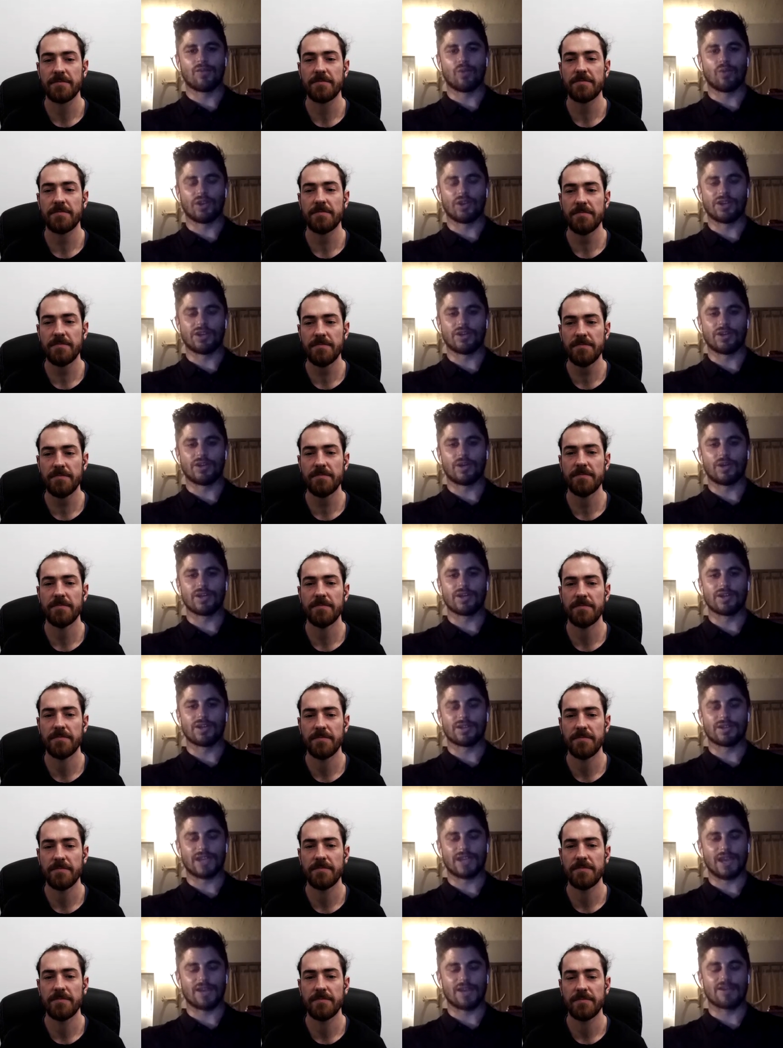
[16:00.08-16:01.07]
Speaker 1: once you
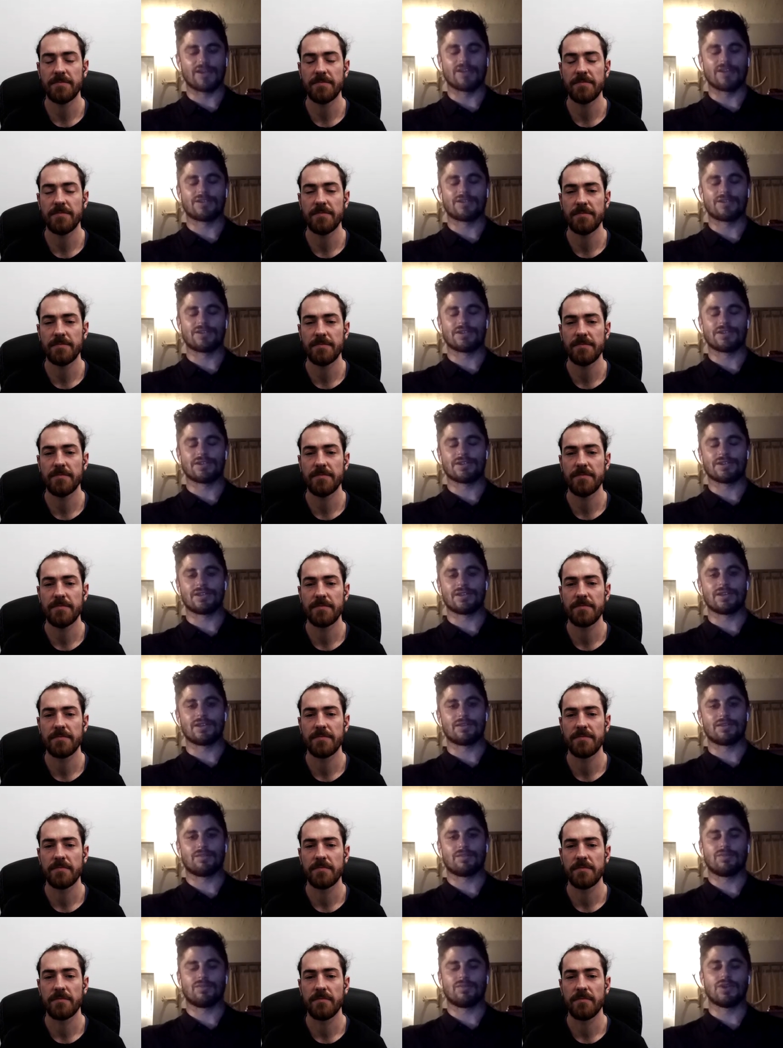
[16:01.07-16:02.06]
understand it, it's just this.
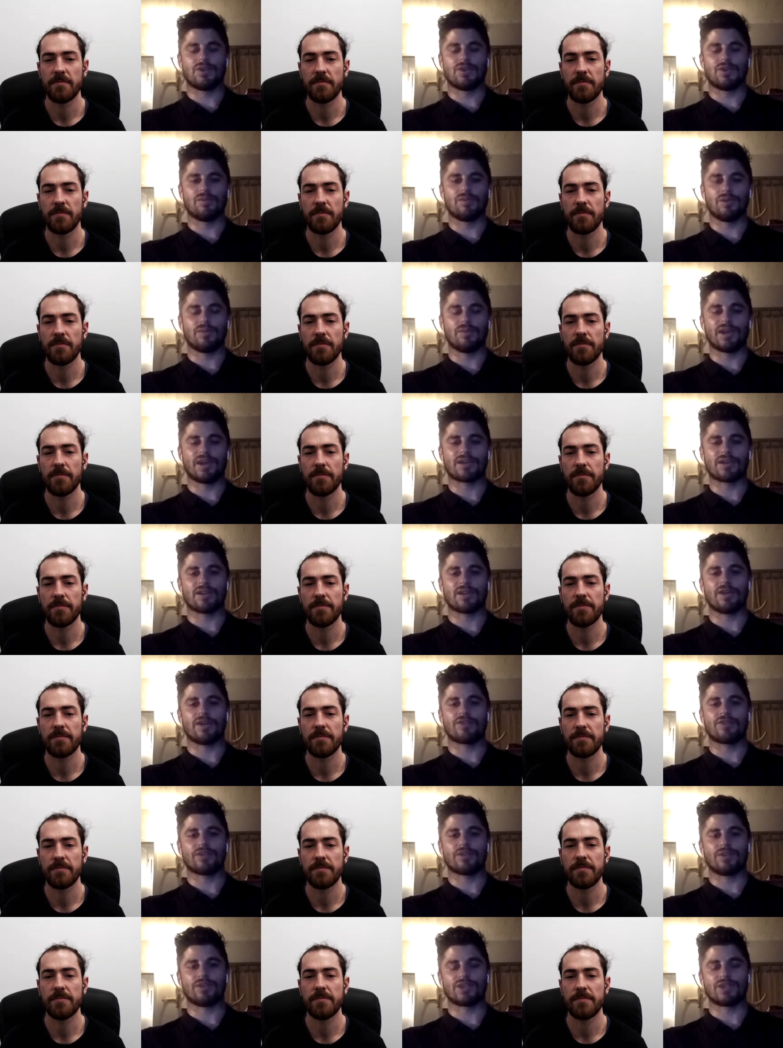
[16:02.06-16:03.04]
You know, it makes life so
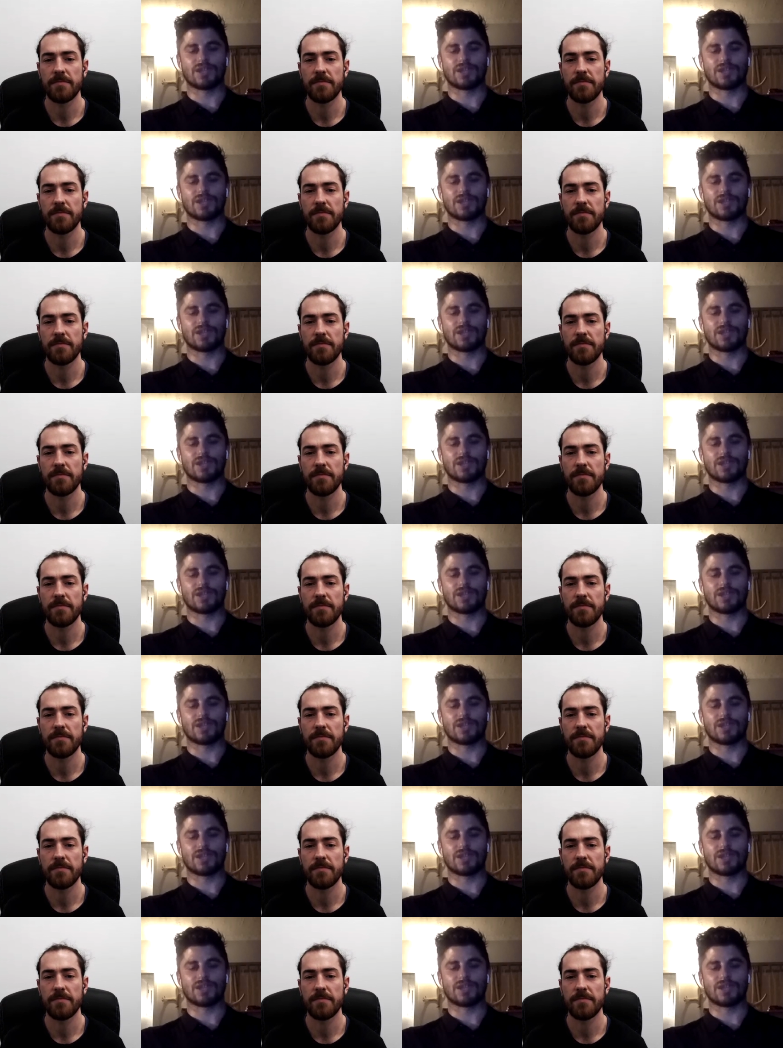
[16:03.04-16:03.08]
much